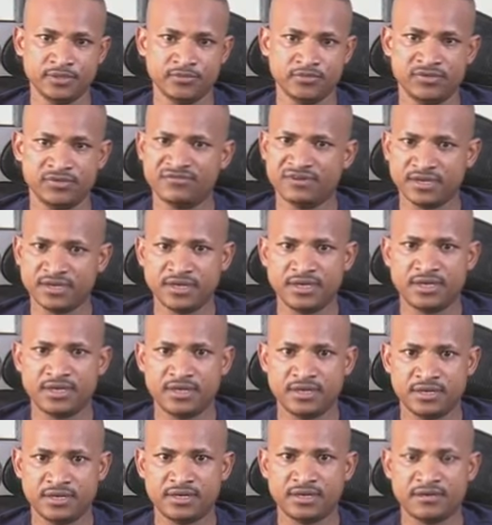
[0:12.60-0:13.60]
We've had
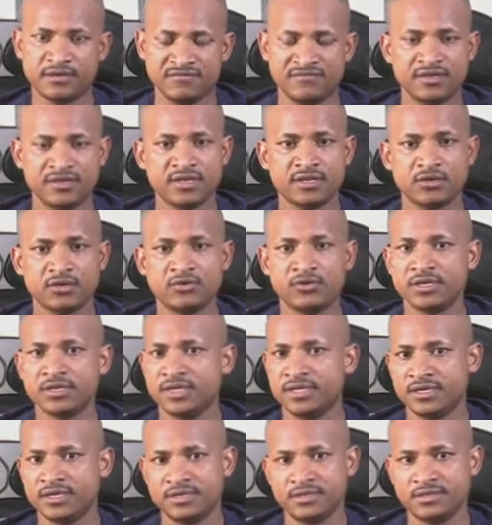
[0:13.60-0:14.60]
a very long
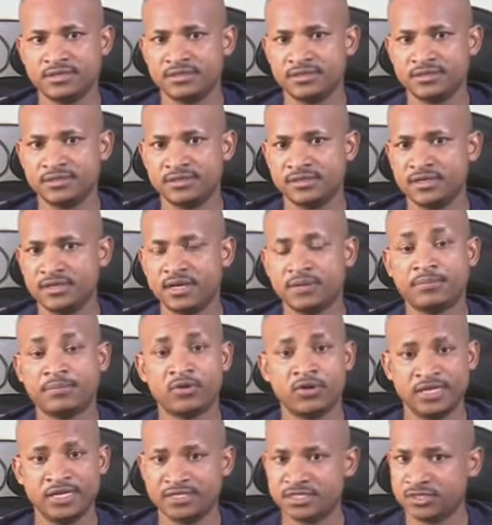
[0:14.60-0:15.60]
year, a
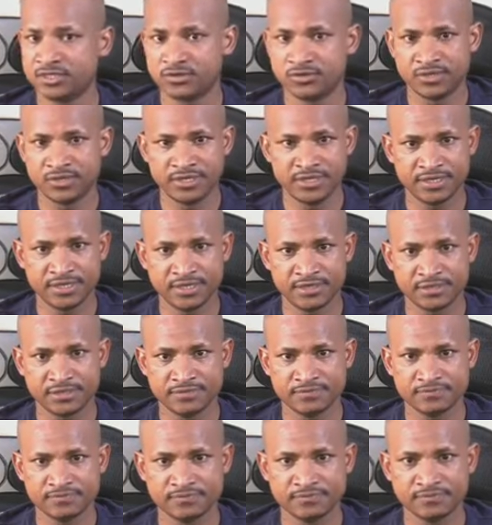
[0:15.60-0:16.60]
political year.
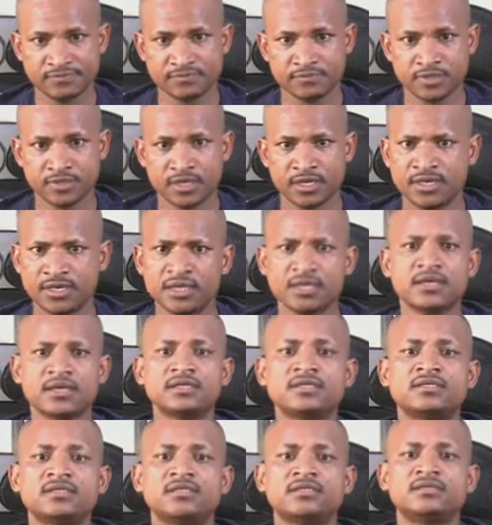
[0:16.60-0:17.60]
I hear
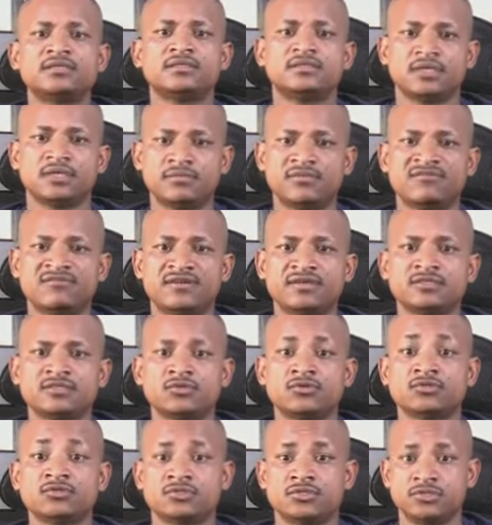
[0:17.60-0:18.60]
that some of us
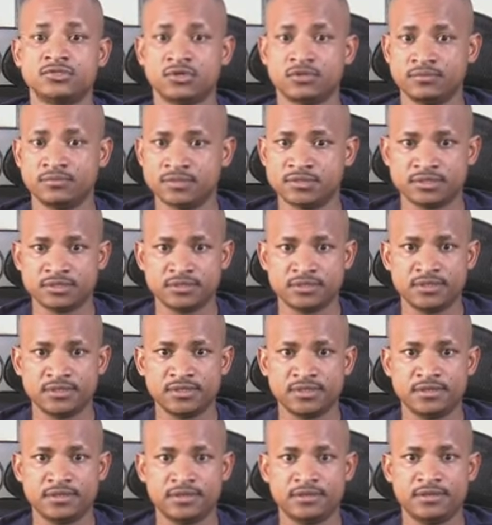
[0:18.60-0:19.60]
lost jobs.
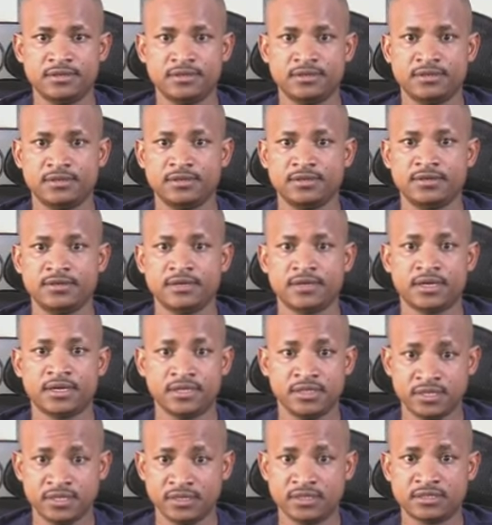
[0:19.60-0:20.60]
I
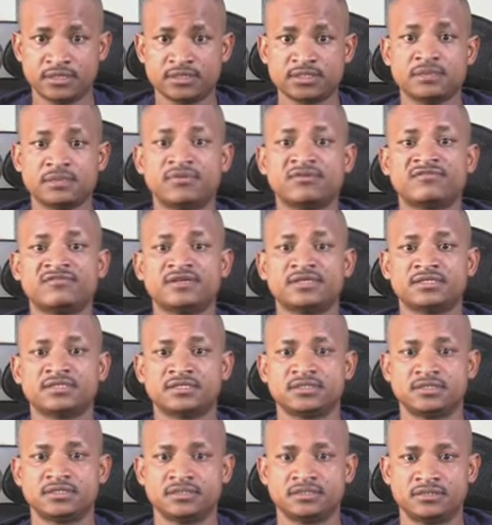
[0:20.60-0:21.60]
hear that some of
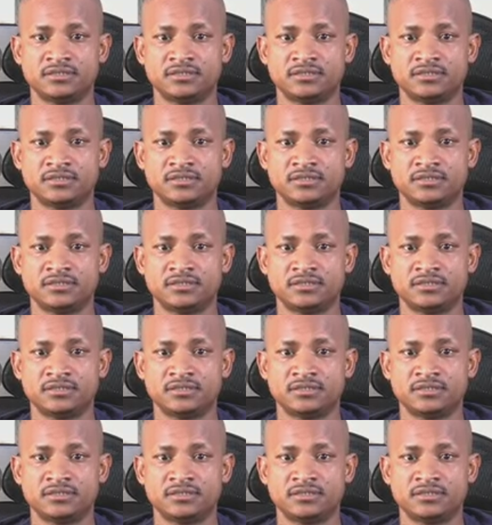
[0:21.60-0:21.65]
us